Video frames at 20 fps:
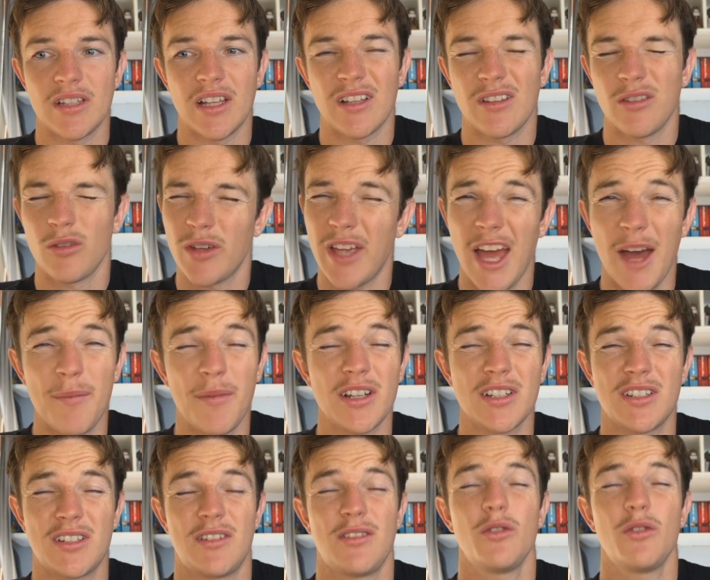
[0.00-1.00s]
Like look how
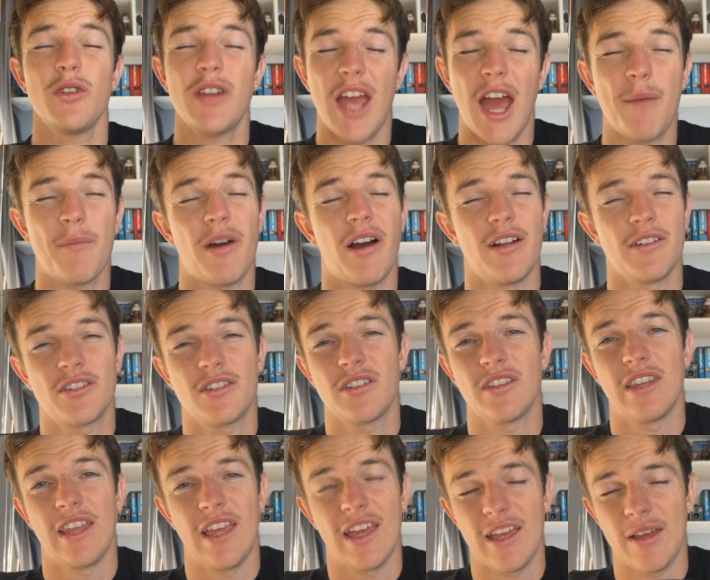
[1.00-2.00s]
much
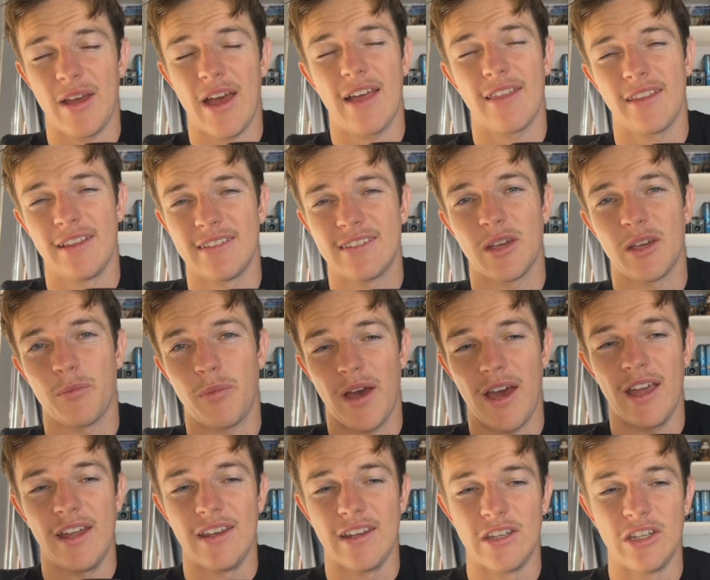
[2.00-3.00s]
their athletes get
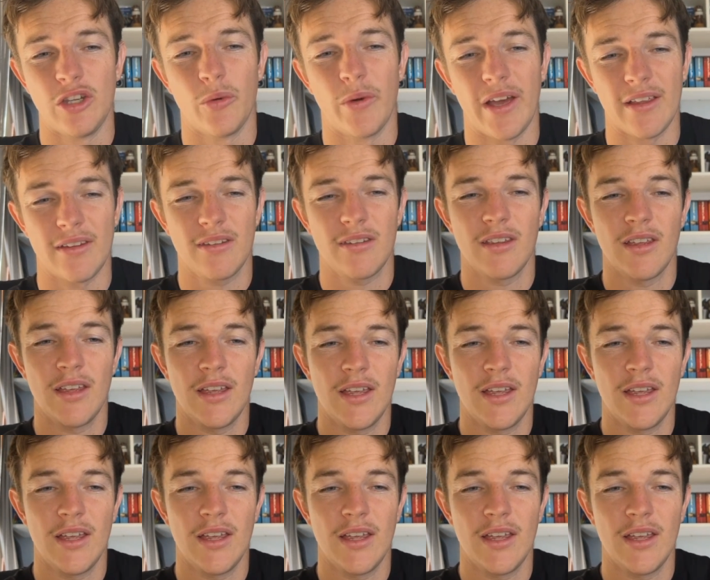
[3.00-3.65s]
paid in US.